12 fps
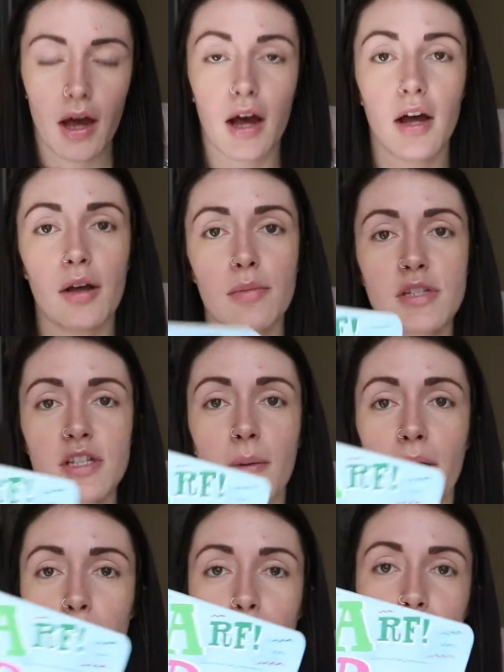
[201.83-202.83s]
So
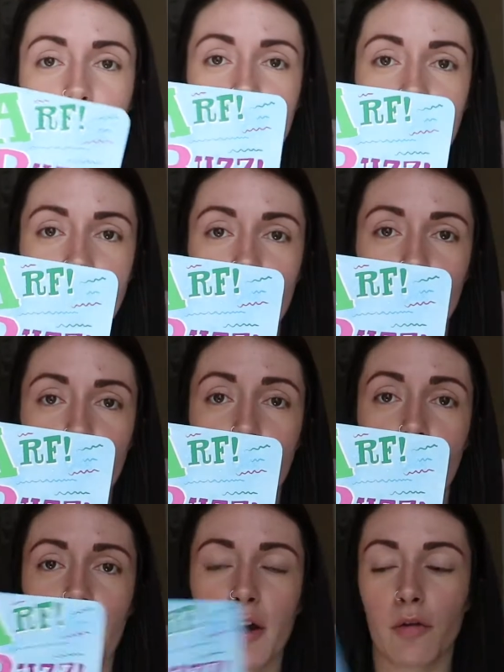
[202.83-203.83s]
I will leave that down
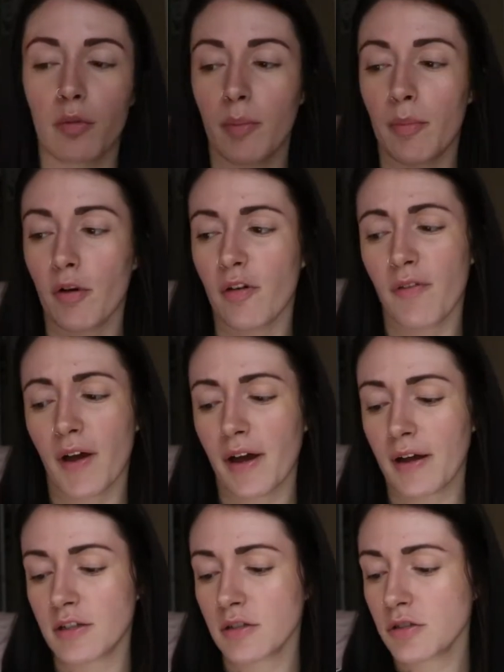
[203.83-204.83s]
below. I don't remember if
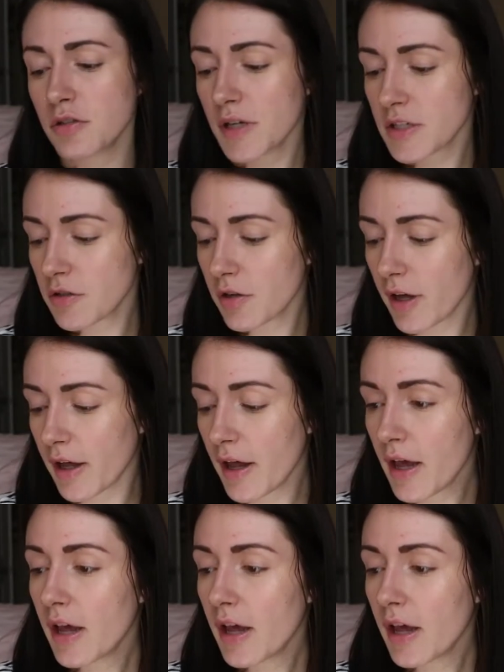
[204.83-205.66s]
I told you guys or not.